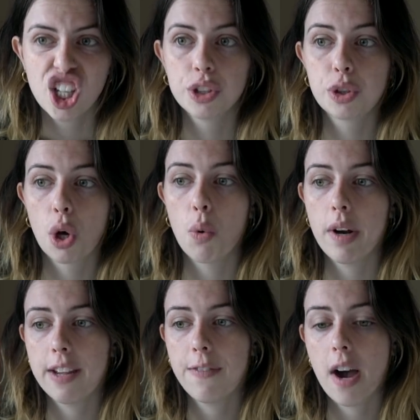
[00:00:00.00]
So
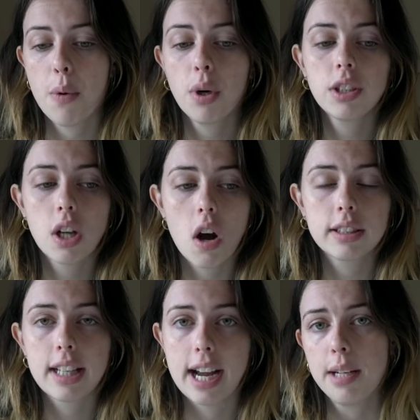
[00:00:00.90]
if I were to talk
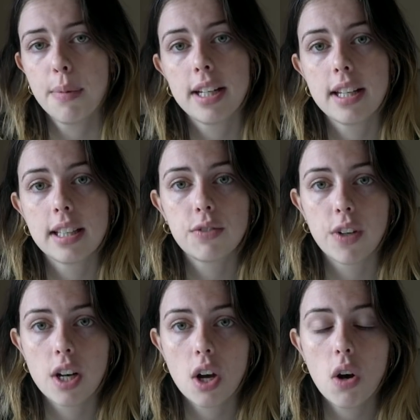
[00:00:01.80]
to anybody in this
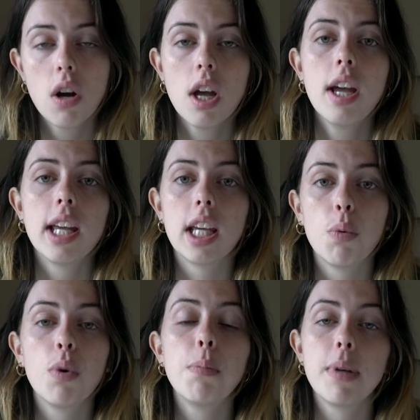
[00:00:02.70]
video,
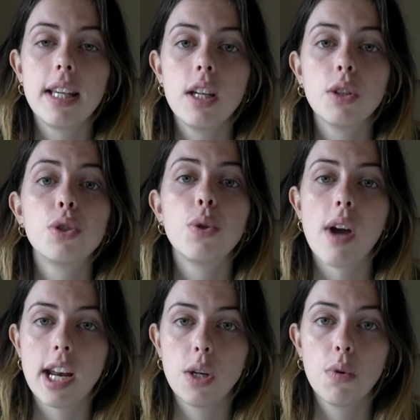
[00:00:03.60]
it would be to
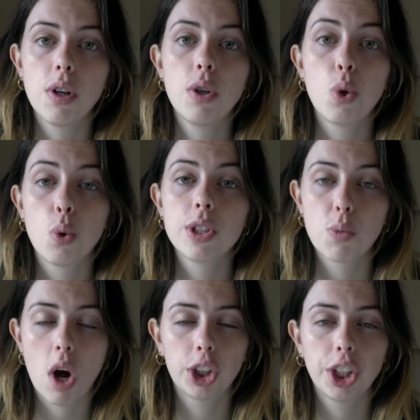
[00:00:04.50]
anyone who is
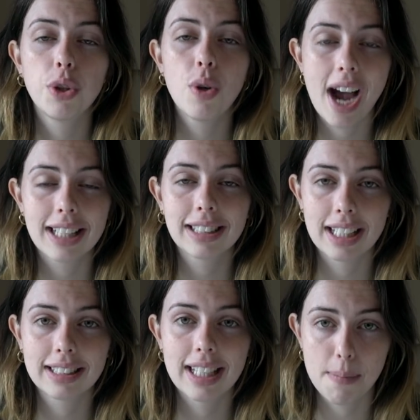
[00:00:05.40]
watching who has
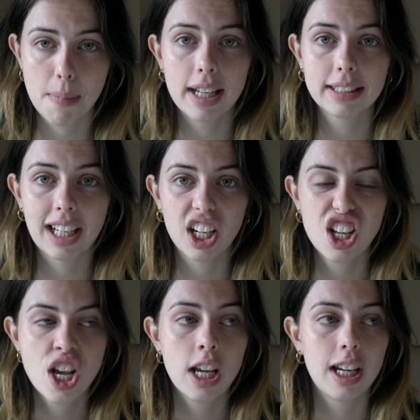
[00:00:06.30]
that same mindset.
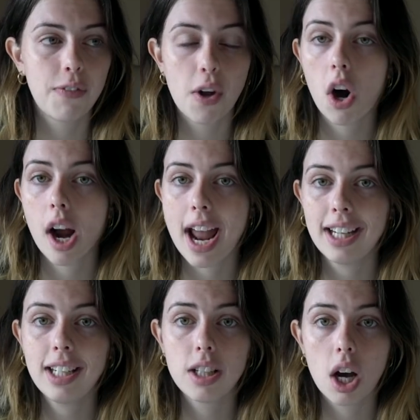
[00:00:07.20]
If there are
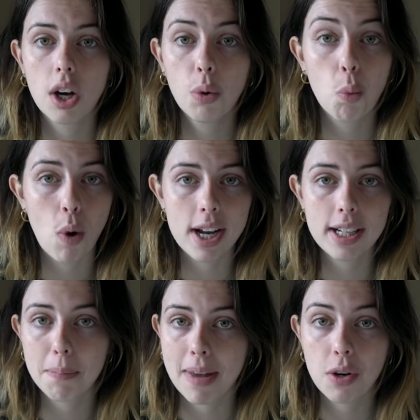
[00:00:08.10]
any young
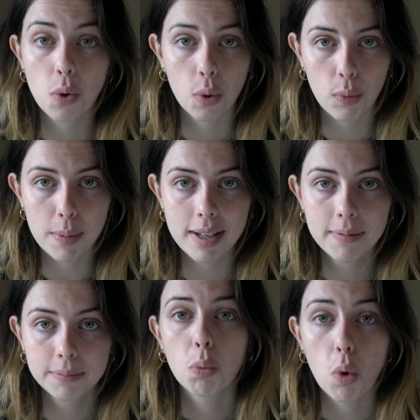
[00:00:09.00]
white men or
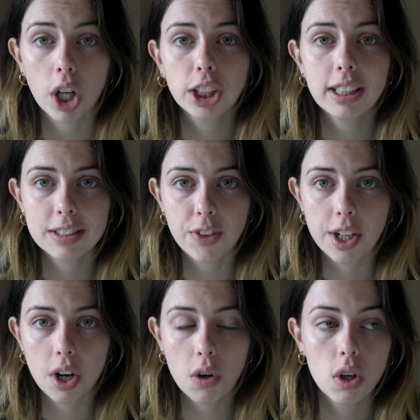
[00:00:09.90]
women watching this
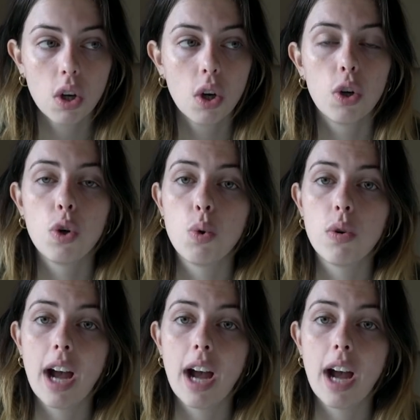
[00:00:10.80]
video who